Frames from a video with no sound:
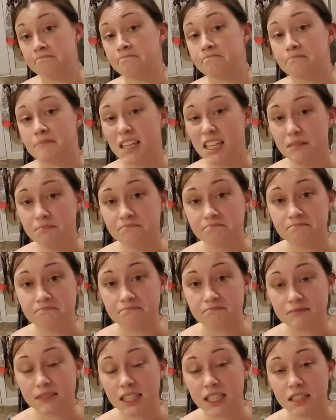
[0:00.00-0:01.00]
Yeah,
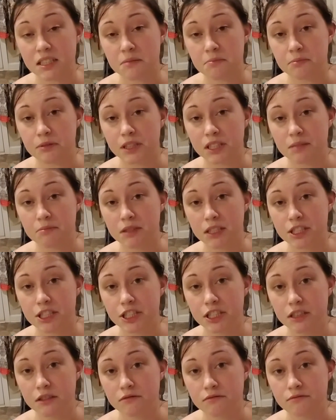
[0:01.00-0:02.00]
that's pretty much
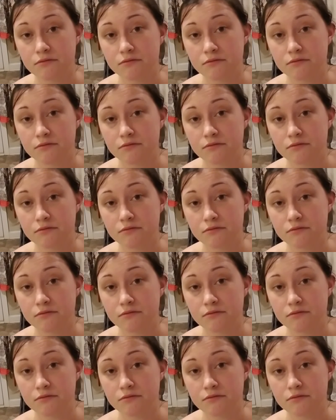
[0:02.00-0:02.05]
it.